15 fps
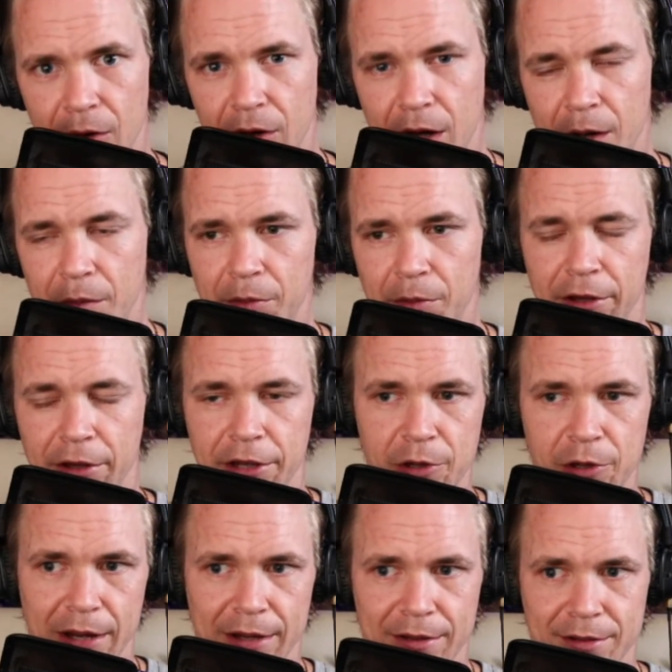come up with a
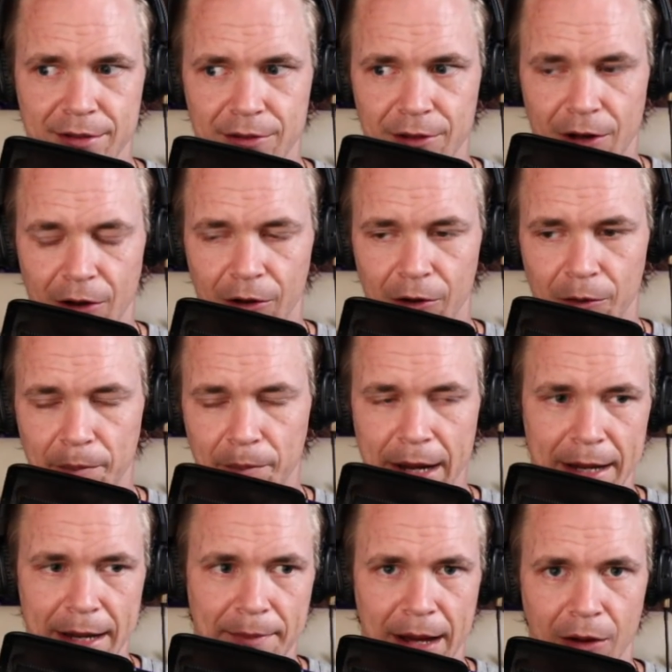US dollar
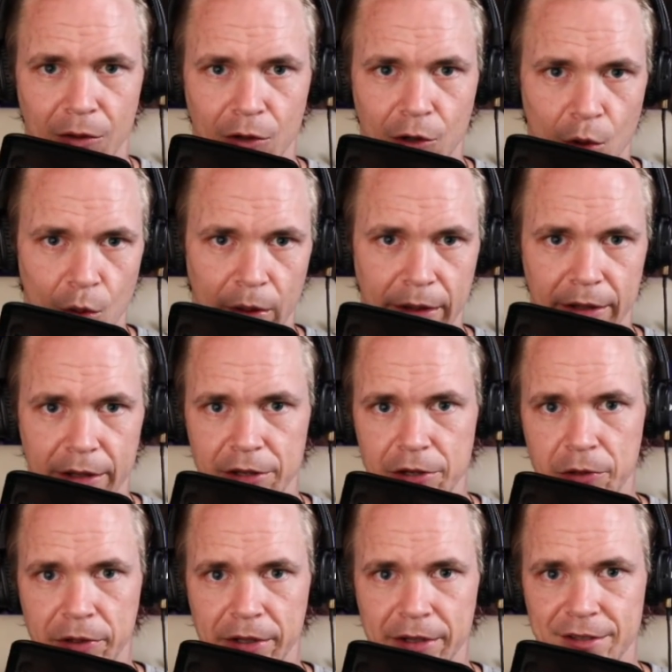PayPal coin that
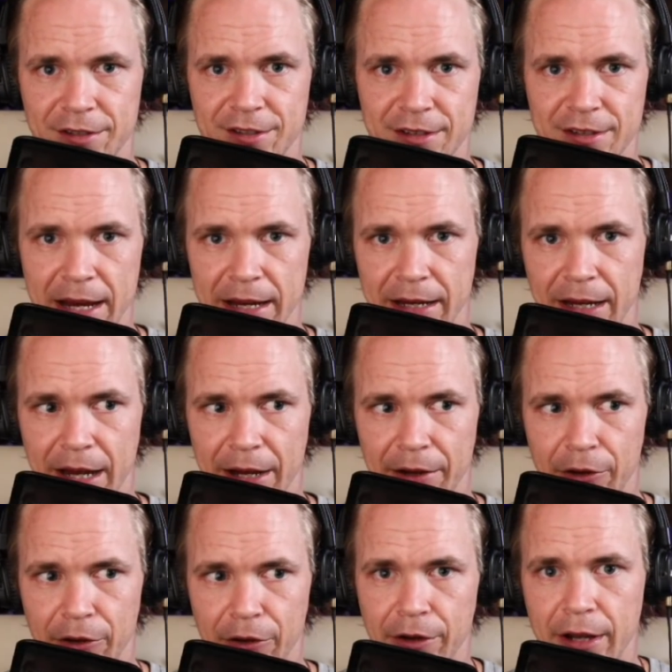you can stake and
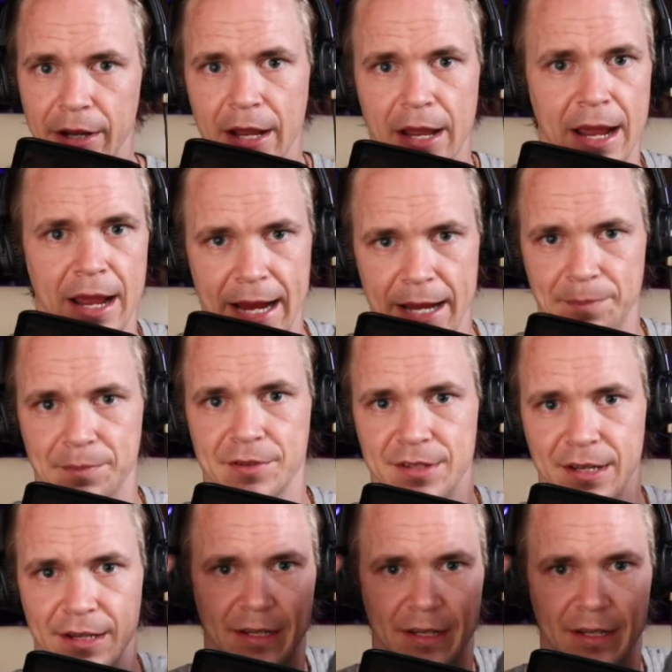earn 8%